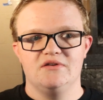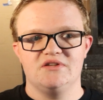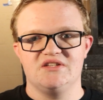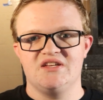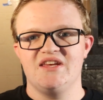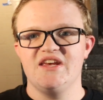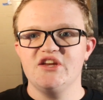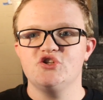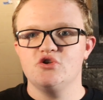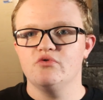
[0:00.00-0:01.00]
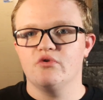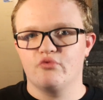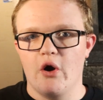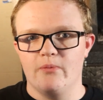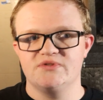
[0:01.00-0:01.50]
to teach you the
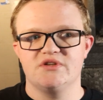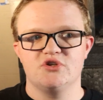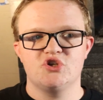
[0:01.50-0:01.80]
ropes,